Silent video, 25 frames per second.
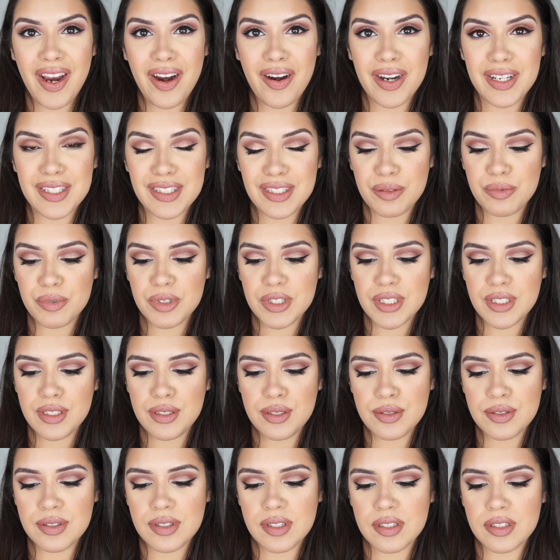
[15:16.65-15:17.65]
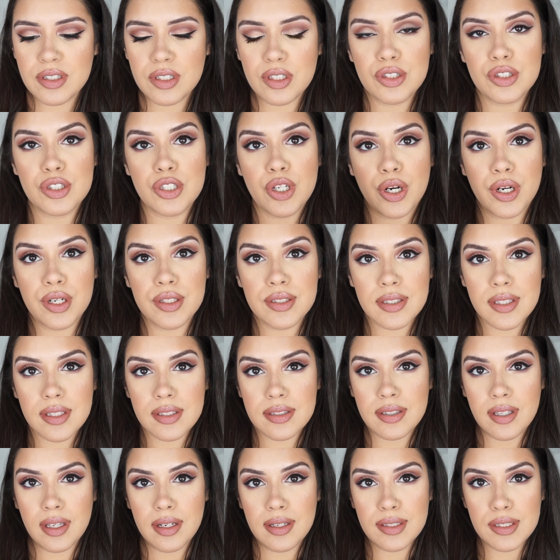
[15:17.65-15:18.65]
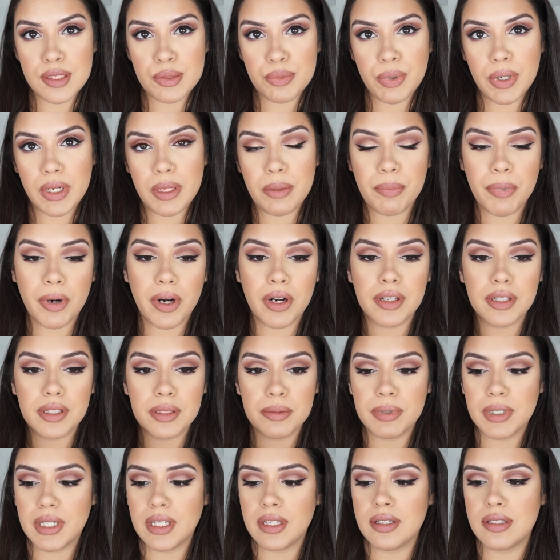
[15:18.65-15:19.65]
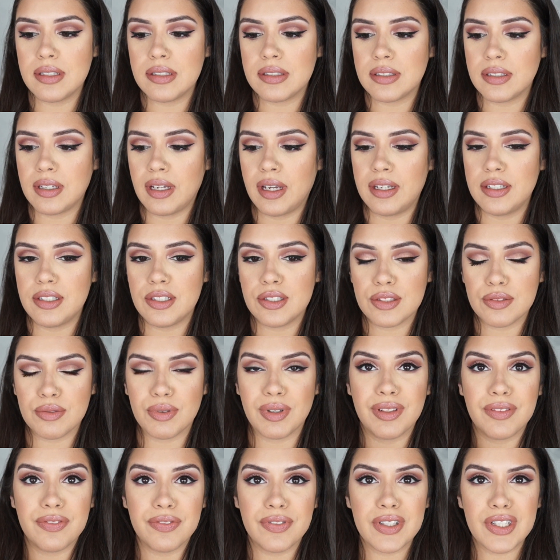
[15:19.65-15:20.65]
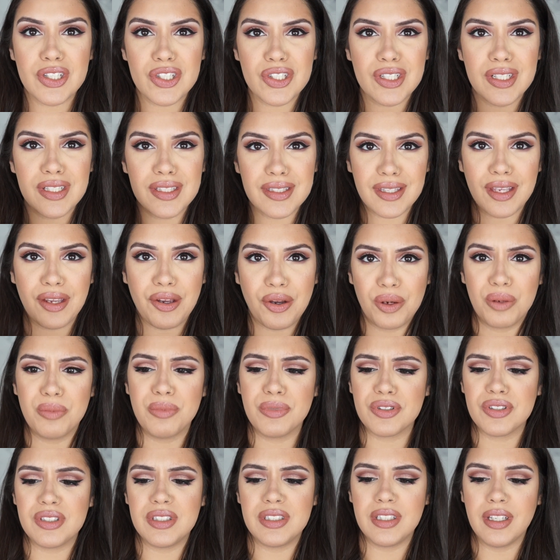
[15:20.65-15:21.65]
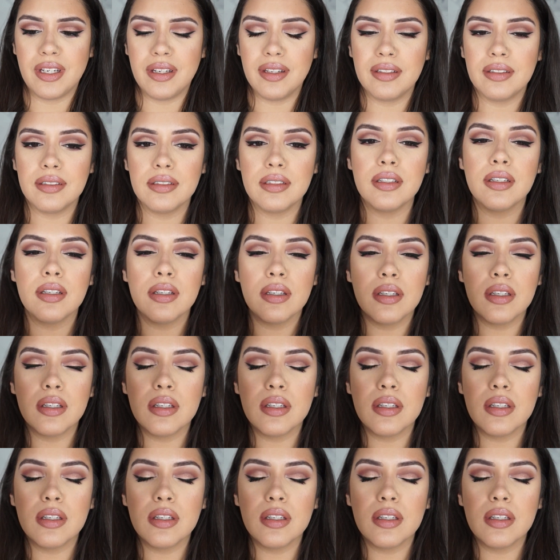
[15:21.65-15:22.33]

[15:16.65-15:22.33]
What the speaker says: Alright, so I'm just going to use this Tarte setting spray partly because I just want to finish it. It's like almost done.